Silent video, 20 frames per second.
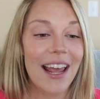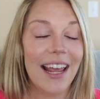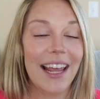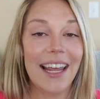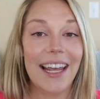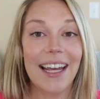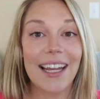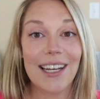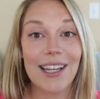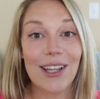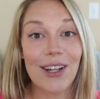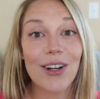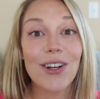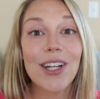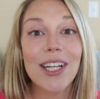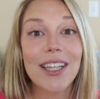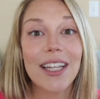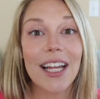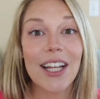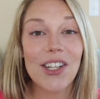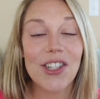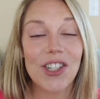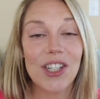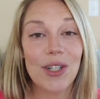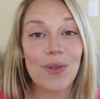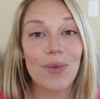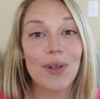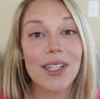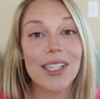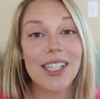and learning that
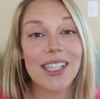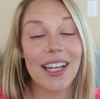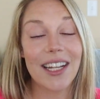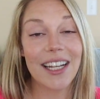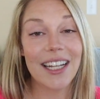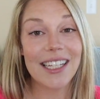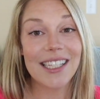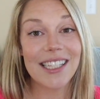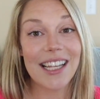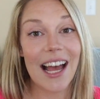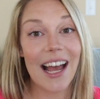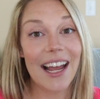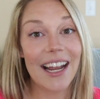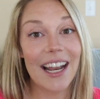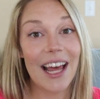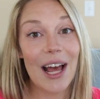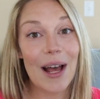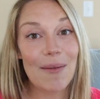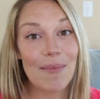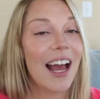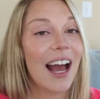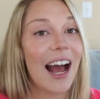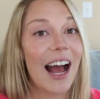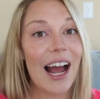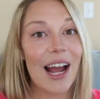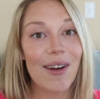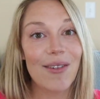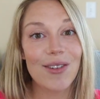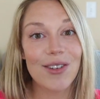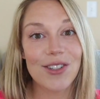she was sunny side up,
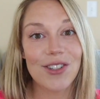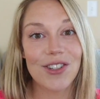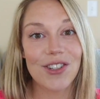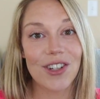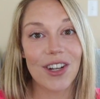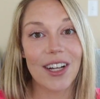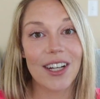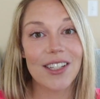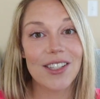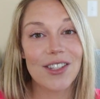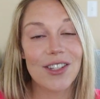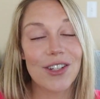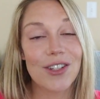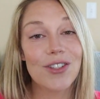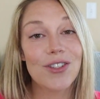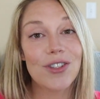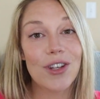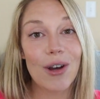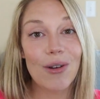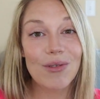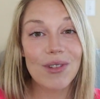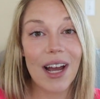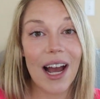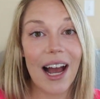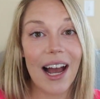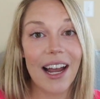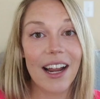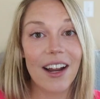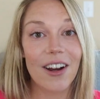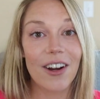I was just so
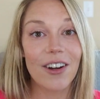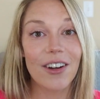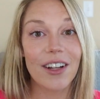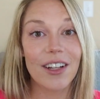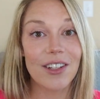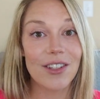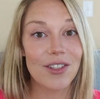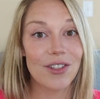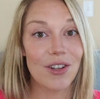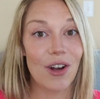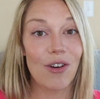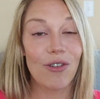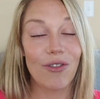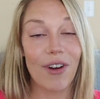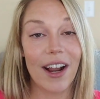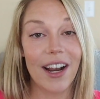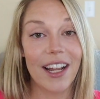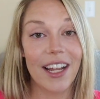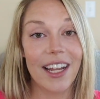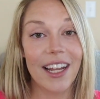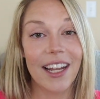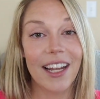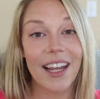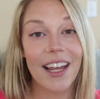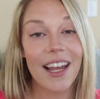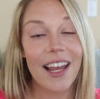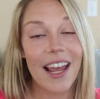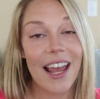tired and so ready,